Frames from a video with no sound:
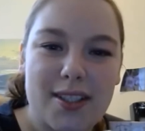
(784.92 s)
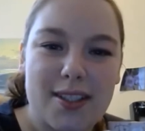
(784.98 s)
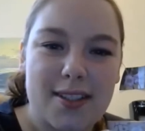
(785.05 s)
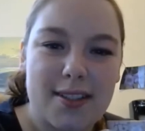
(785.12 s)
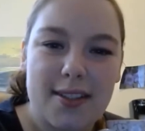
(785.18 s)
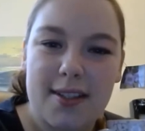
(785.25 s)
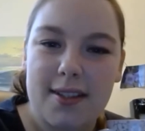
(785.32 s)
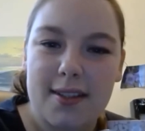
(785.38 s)
to
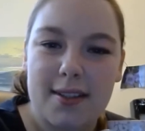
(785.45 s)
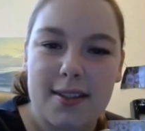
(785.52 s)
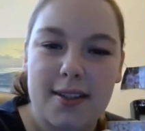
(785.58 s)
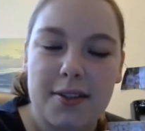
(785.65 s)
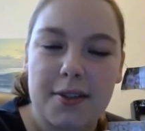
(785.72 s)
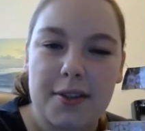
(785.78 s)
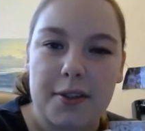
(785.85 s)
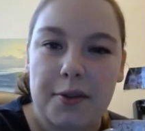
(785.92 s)

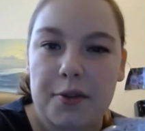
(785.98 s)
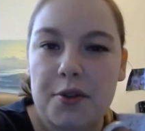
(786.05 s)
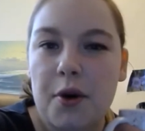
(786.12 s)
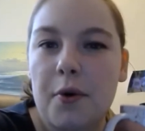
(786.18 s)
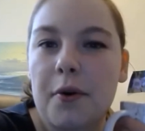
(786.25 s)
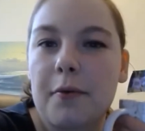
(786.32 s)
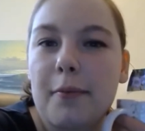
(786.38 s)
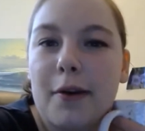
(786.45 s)
hear the
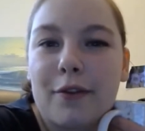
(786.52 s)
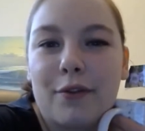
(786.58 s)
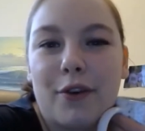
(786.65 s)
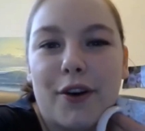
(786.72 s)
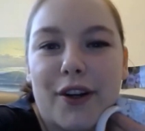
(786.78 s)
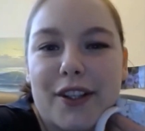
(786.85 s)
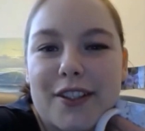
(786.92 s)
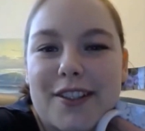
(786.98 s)
tone of my
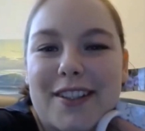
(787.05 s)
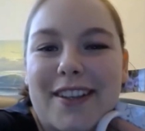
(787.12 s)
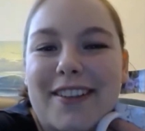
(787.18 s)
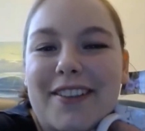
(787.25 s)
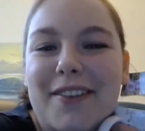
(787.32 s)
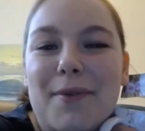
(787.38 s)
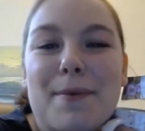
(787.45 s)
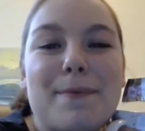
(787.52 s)
voice
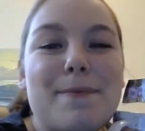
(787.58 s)
and